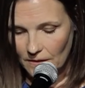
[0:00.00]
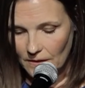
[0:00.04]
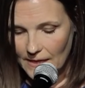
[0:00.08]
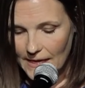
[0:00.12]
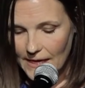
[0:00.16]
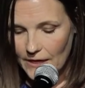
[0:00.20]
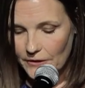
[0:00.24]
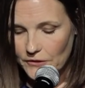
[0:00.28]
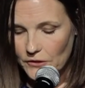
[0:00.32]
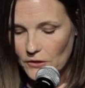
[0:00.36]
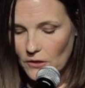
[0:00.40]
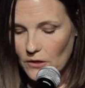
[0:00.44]

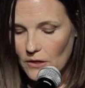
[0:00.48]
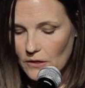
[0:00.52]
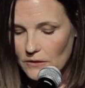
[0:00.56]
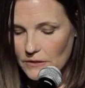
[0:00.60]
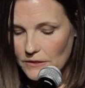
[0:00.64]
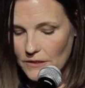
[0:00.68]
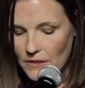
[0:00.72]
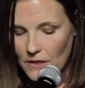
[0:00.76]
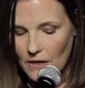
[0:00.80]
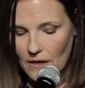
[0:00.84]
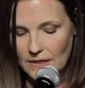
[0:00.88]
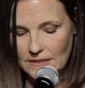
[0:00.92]
How your
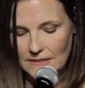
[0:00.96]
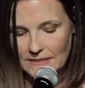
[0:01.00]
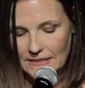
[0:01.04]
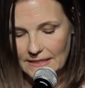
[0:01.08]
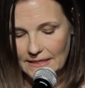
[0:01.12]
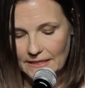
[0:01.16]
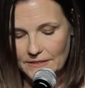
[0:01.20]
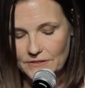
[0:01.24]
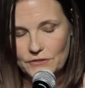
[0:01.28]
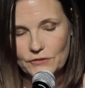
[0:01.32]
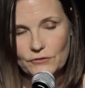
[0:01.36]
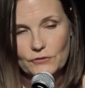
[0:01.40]
heart knocked
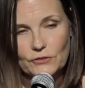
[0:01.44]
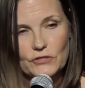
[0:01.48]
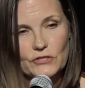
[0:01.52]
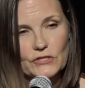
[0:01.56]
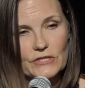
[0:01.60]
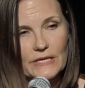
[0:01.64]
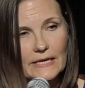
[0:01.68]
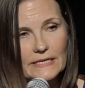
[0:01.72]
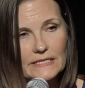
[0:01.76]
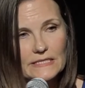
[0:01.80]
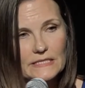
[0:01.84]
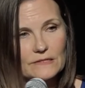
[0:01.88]
against your
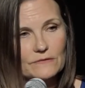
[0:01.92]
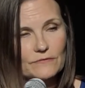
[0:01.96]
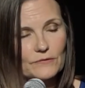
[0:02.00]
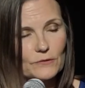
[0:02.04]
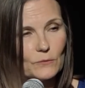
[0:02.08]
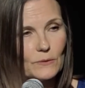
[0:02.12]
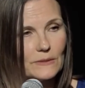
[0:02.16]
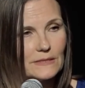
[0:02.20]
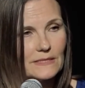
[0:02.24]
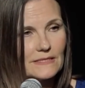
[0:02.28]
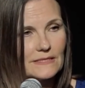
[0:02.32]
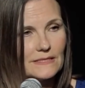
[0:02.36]
chest for
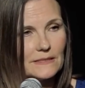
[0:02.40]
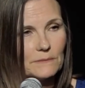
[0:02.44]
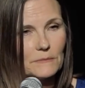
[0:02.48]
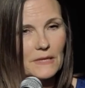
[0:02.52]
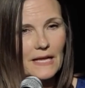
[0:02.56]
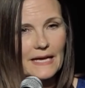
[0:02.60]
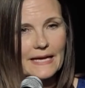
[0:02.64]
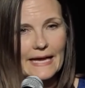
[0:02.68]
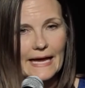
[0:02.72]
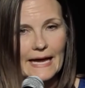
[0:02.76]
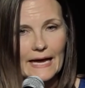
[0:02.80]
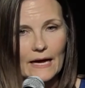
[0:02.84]
what seemed
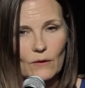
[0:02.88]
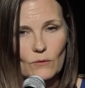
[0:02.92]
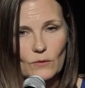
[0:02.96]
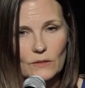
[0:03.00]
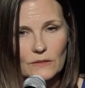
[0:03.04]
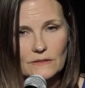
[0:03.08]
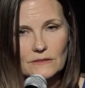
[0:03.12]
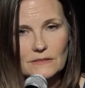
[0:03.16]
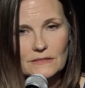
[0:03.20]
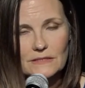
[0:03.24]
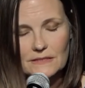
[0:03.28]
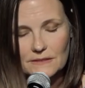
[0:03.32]
like
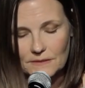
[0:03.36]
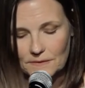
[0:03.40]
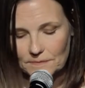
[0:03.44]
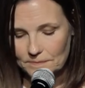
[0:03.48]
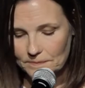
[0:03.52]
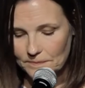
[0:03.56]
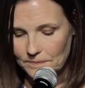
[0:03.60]
hours?